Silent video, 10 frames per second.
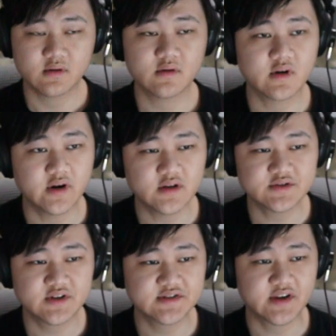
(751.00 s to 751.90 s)
All right, let's
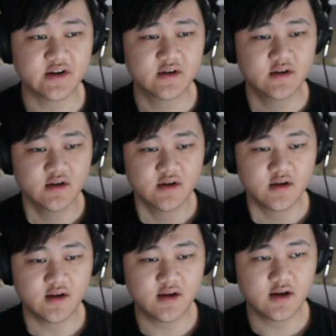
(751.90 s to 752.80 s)
try this again.
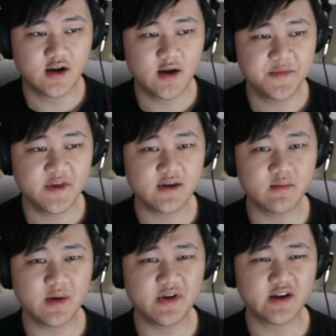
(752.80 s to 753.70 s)
I'm thinking
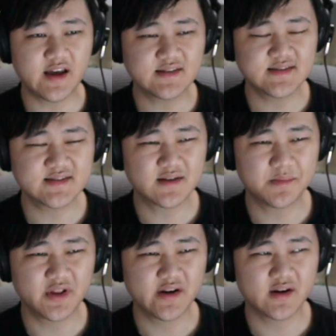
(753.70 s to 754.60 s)
maybe analysis
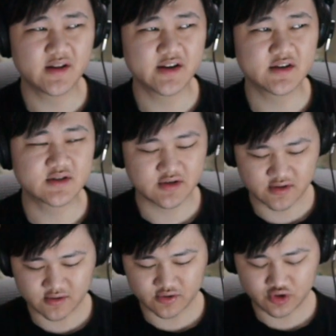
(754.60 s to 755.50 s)
complete on like
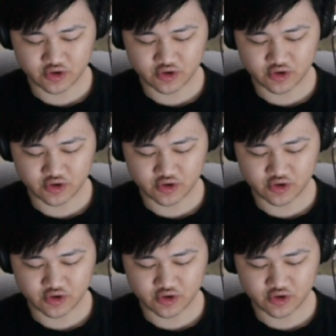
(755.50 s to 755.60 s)
turn.